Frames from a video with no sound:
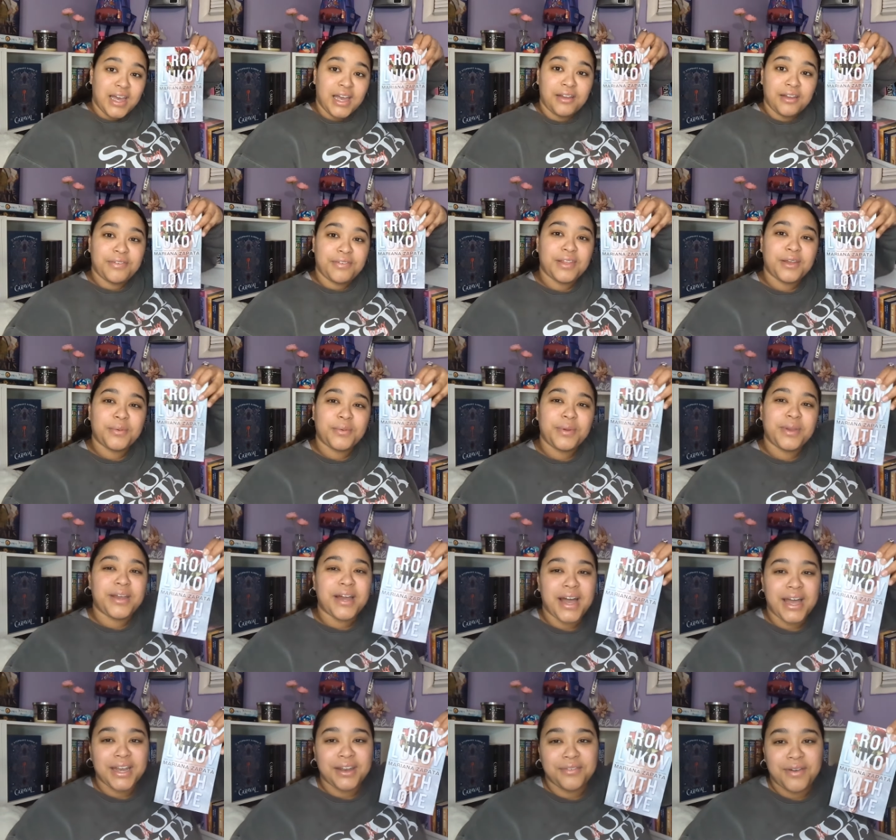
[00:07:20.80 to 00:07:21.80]
I feel like we
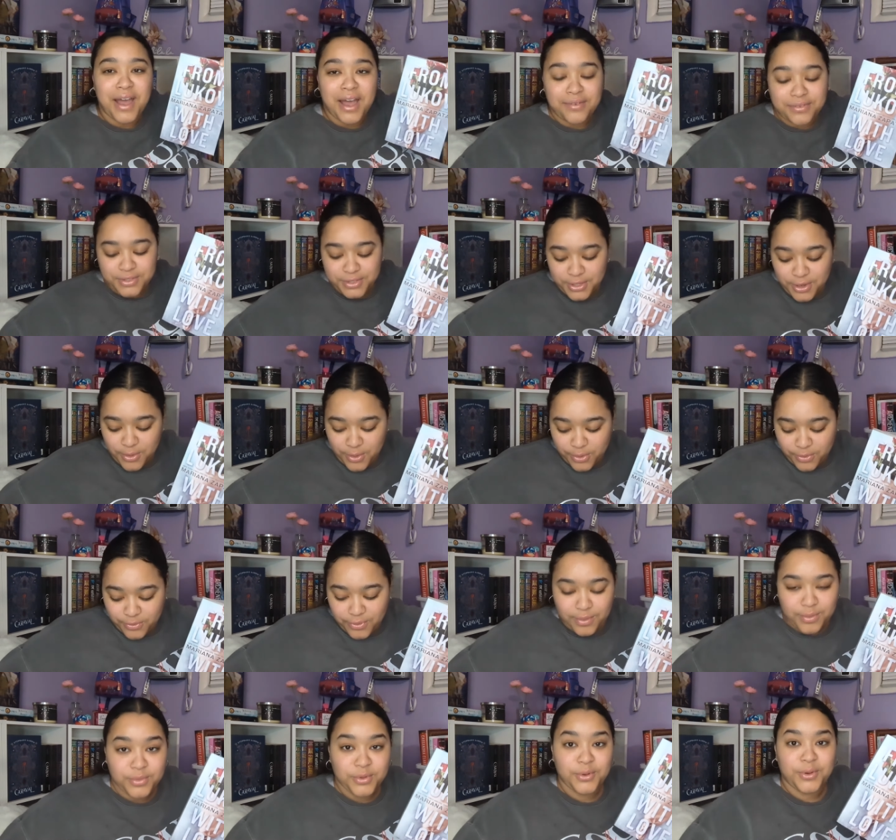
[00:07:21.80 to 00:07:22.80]
kind of have to go with
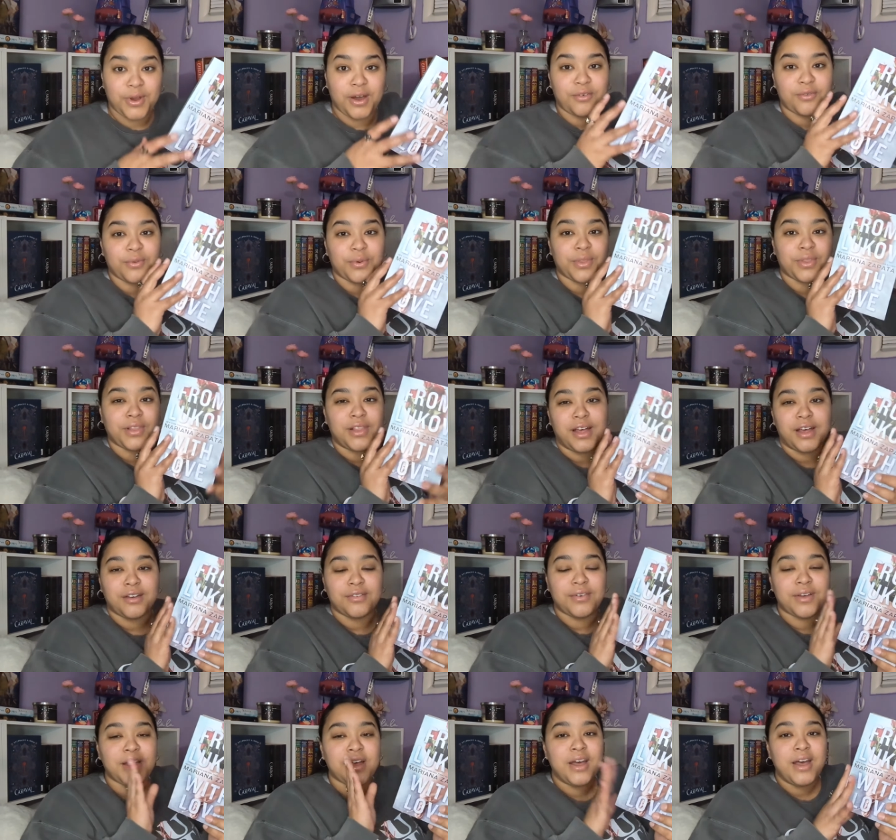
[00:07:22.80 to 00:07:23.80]
From Lukov With
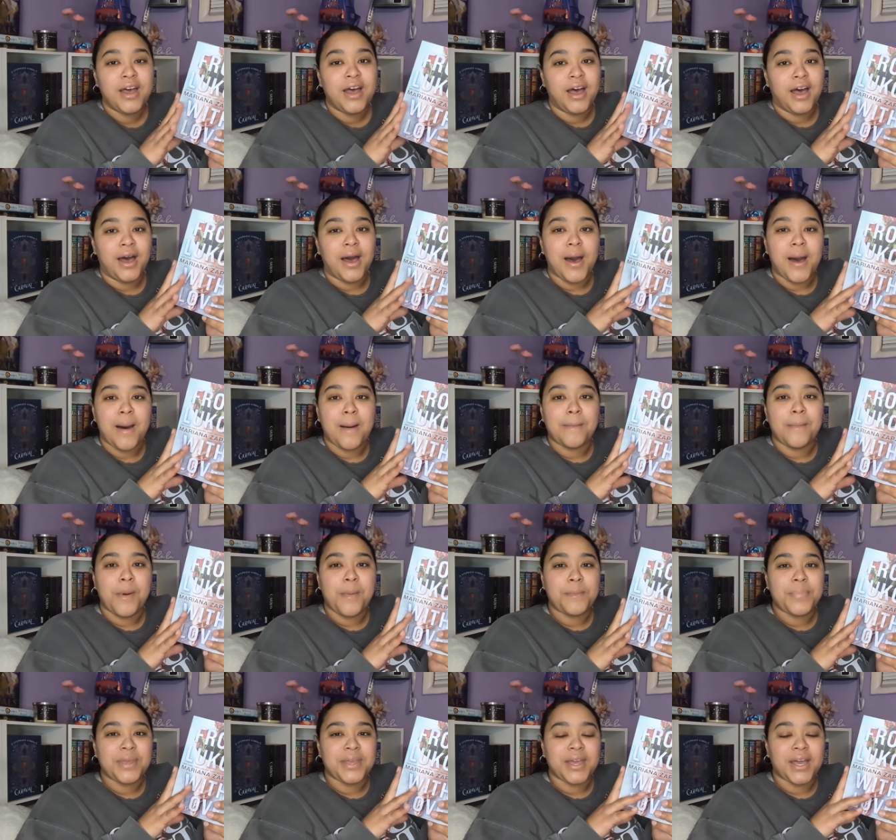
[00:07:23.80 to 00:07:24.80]
Love, um,
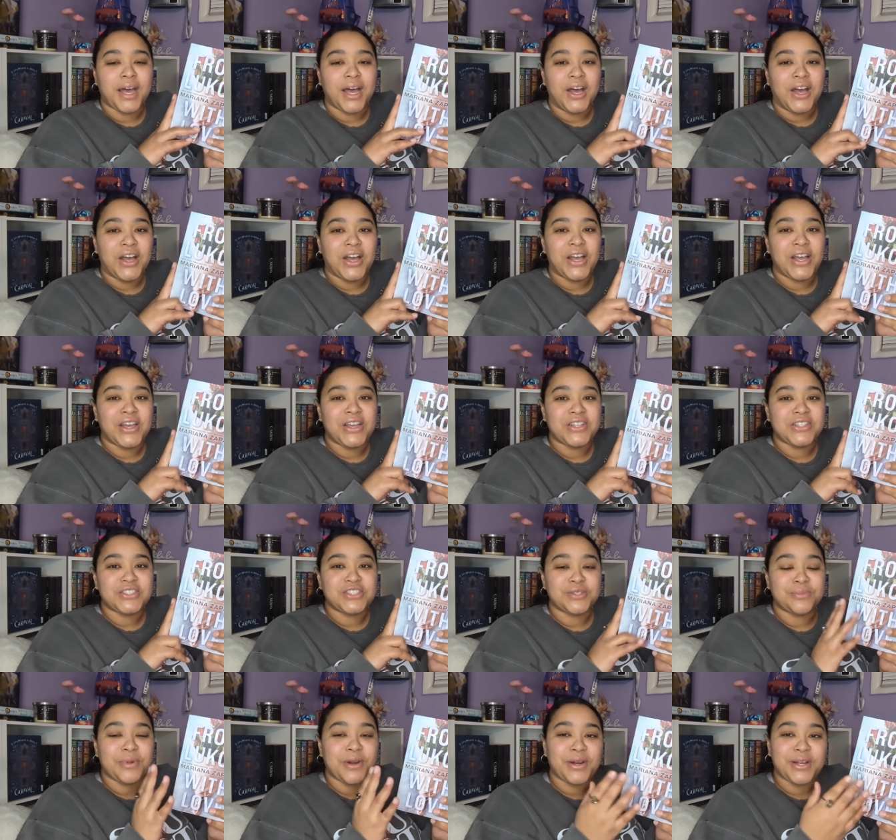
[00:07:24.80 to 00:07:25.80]

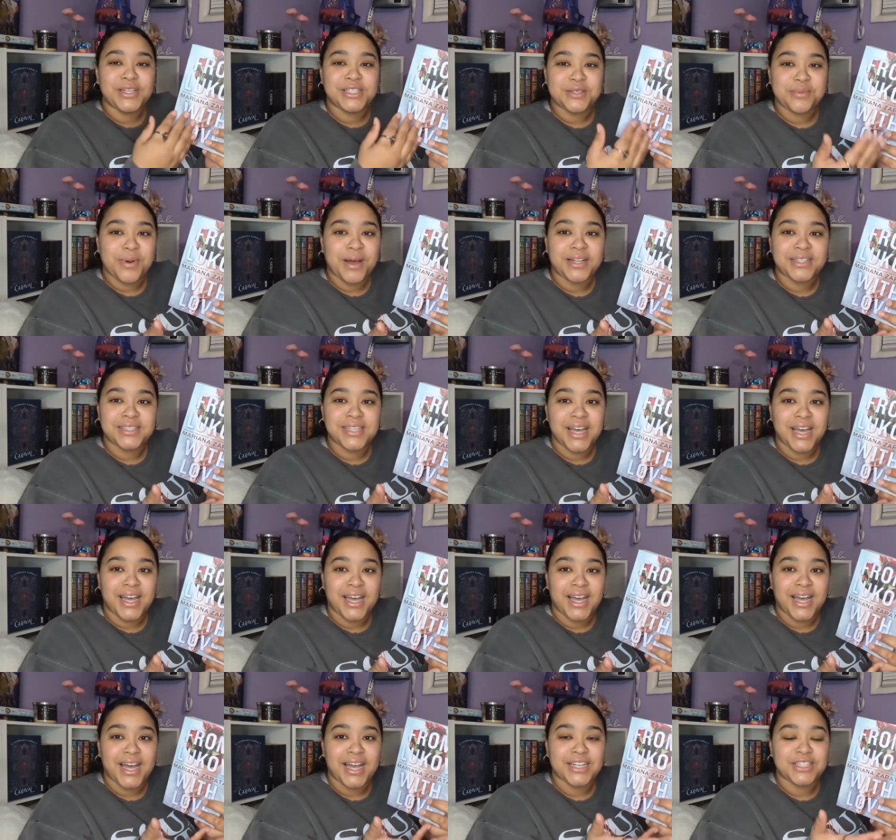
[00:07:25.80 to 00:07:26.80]
because Mariana
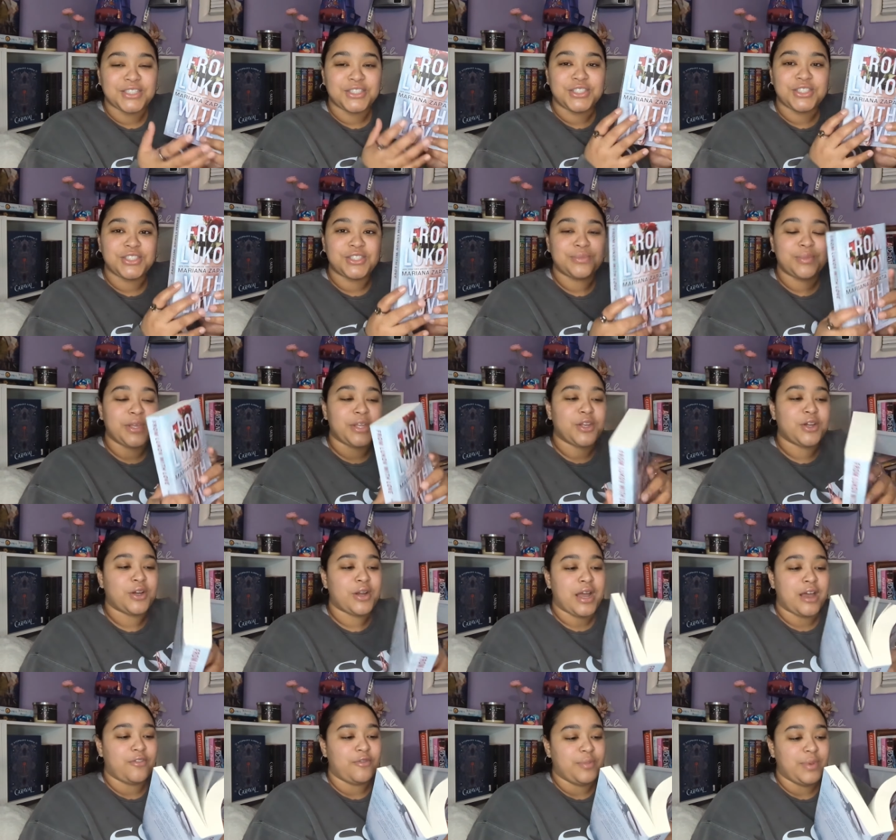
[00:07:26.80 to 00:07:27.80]
Zapata, I, she's, me and her
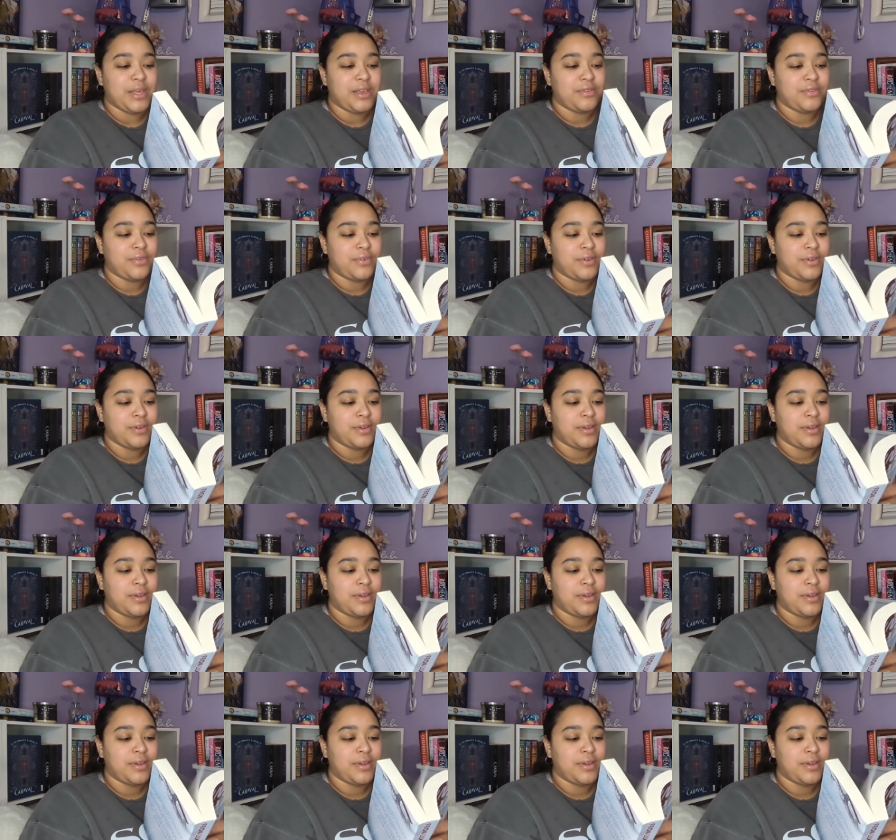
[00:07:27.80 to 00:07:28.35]
have beef.